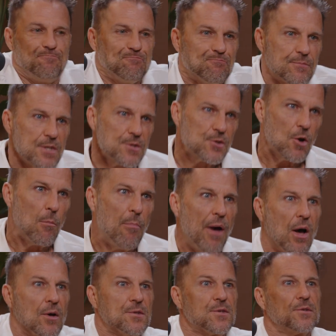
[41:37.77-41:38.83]

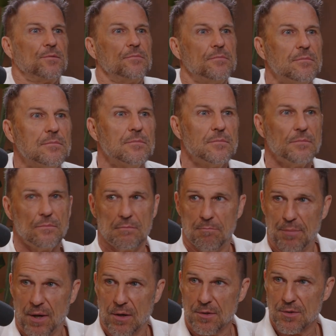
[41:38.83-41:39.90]
Example. So
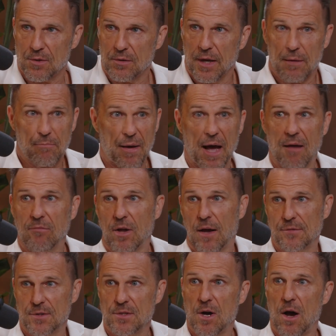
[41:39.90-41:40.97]
bells are like
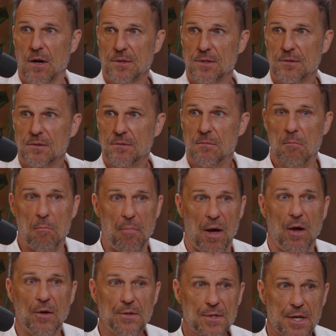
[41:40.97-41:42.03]
Pavlov's dogs.
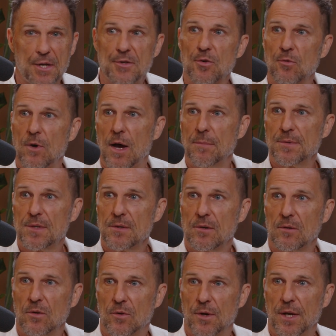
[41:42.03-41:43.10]
Bells interrupt
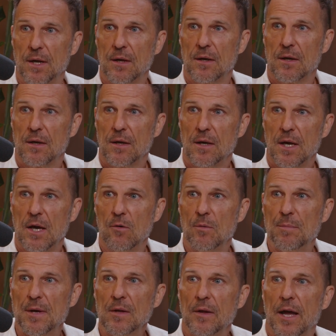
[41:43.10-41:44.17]
learning. It would
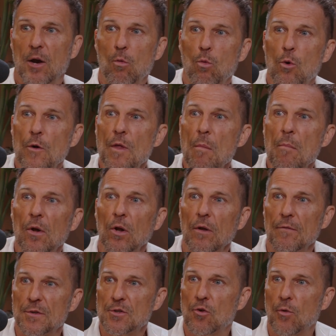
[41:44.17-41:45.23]
be like we're in the middle
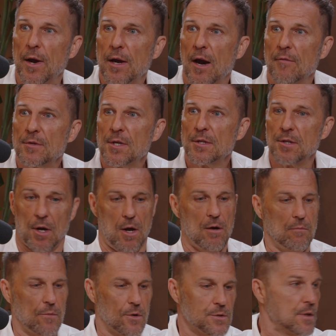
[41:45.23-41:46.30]
of this great conversation.
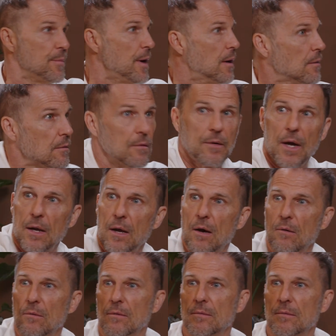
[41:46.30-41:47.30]
Oh, there's the bell. Got to go.